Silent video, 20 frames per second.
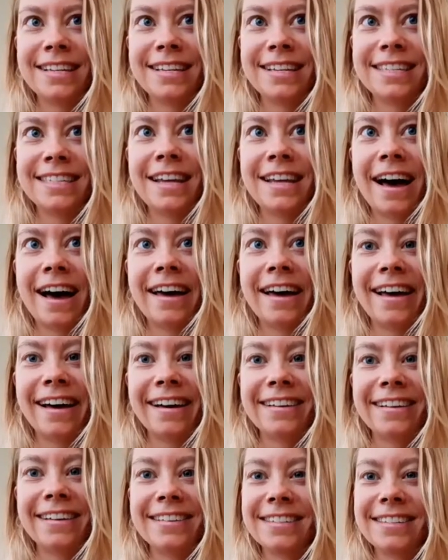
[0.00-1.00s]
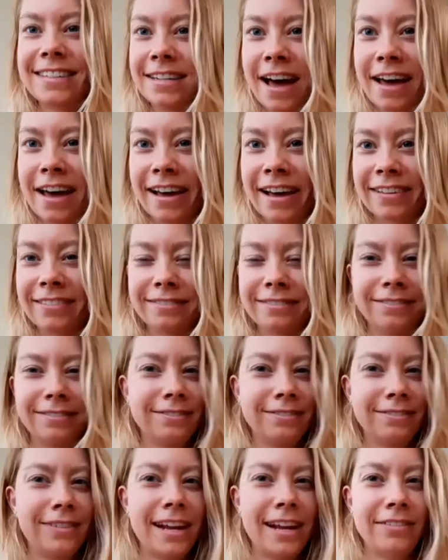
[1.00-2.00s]
Sadhana, sadhana,
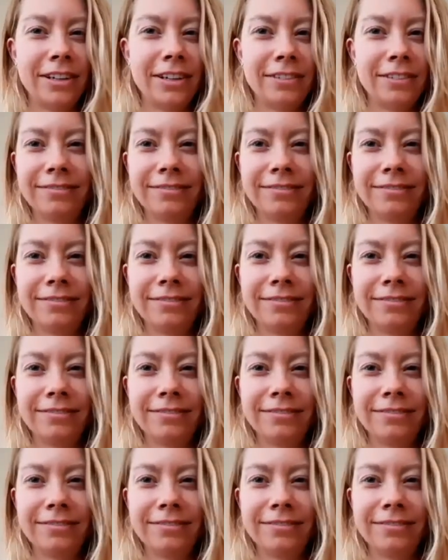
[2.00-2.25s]
whatever.